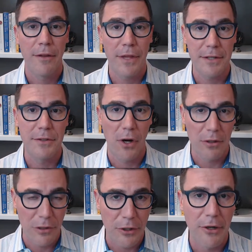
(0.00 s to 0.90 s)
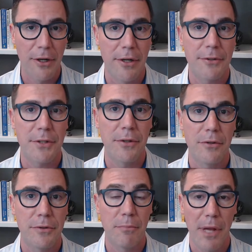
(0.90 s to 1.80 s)
the adult learner
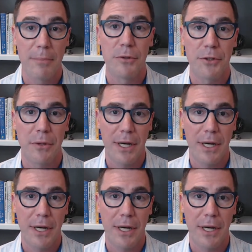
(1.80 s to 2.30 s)
to to be able to